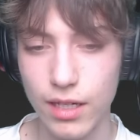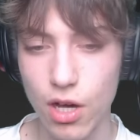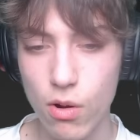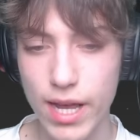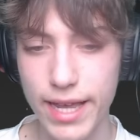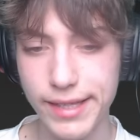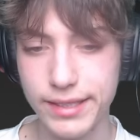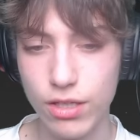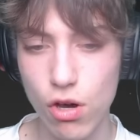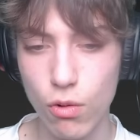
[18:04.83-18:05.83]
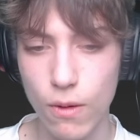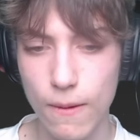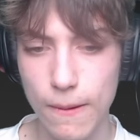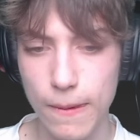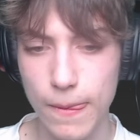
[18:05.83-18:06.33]
Okay, so
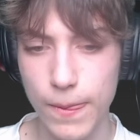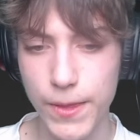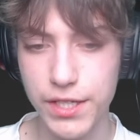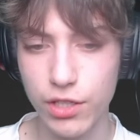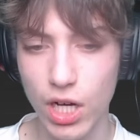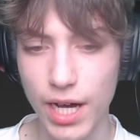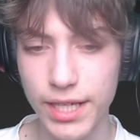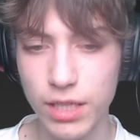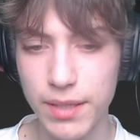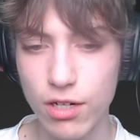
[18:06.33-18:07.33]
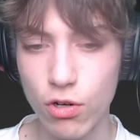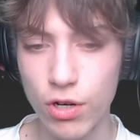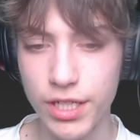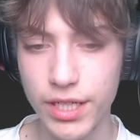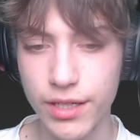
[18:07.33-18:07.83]
this could either be
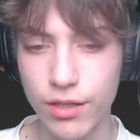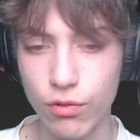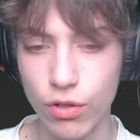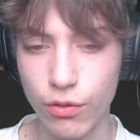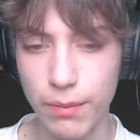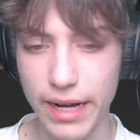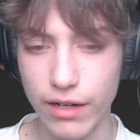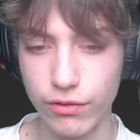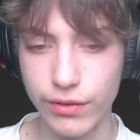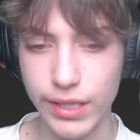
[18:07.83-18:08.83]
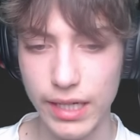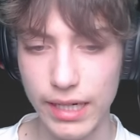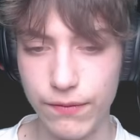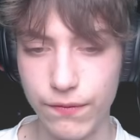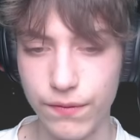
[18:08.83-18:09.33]
Origin or Unbound.
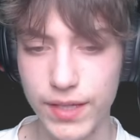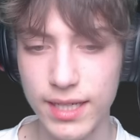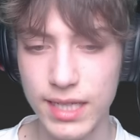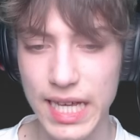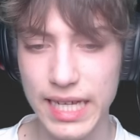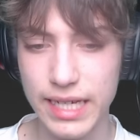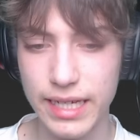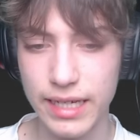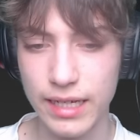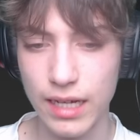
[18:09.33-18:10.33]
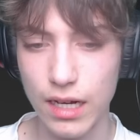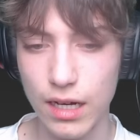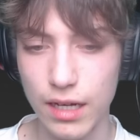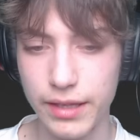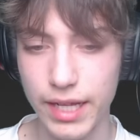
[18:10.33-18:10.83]
I feel like...
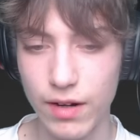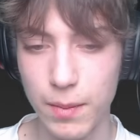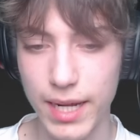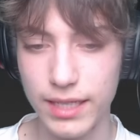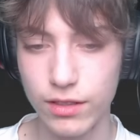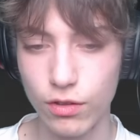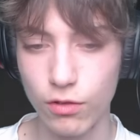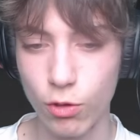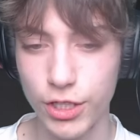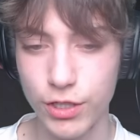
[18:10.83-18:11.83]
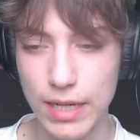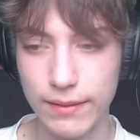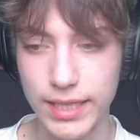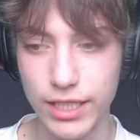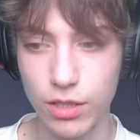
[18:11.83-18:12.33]
never mind, it's Origin
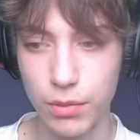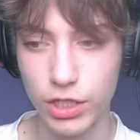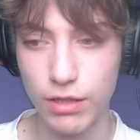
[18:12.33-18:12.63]
Gravitational, but it's